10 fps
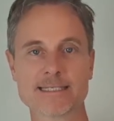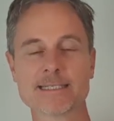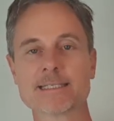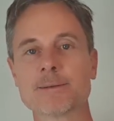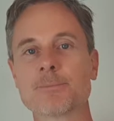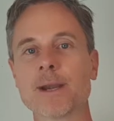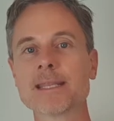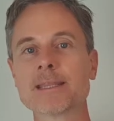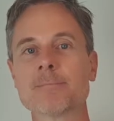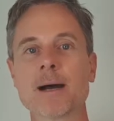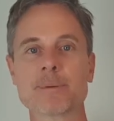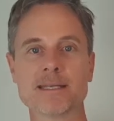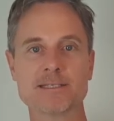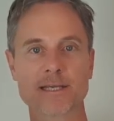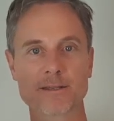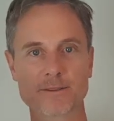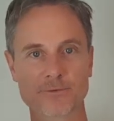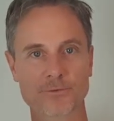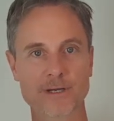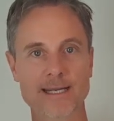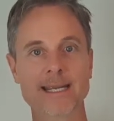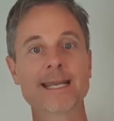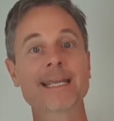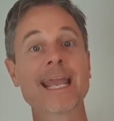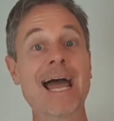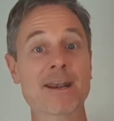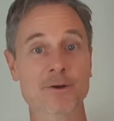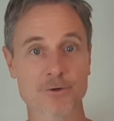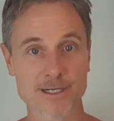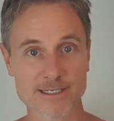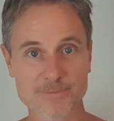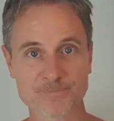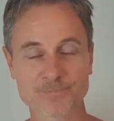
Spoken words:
is to break them up into 3 categories.